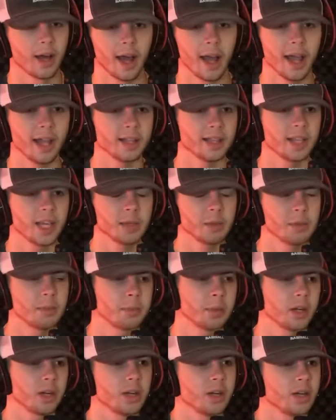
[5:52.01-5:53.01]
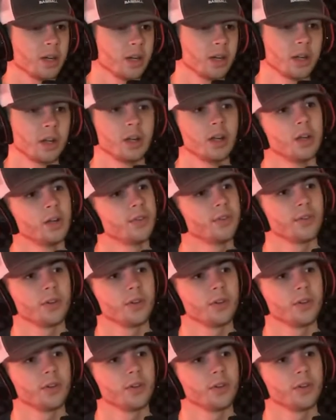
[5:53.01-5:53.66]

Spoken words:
I had to keep a bird for